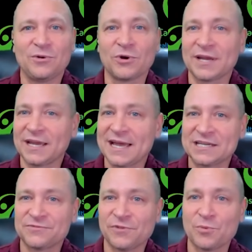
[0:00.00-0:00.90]

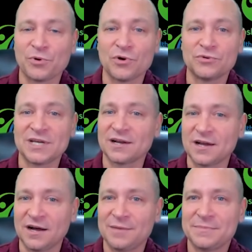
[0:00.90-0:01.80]

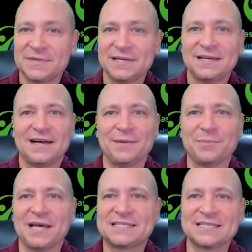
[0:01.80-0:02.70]
OregonCashflowPro.com. I'm
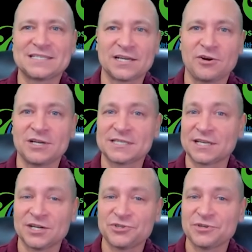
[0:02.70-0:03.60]
licensed across the
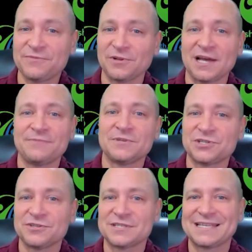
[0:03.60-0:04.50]
country for life
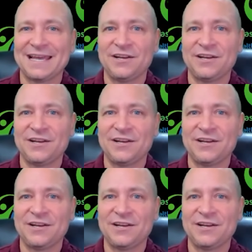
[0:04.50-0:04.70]
insurance and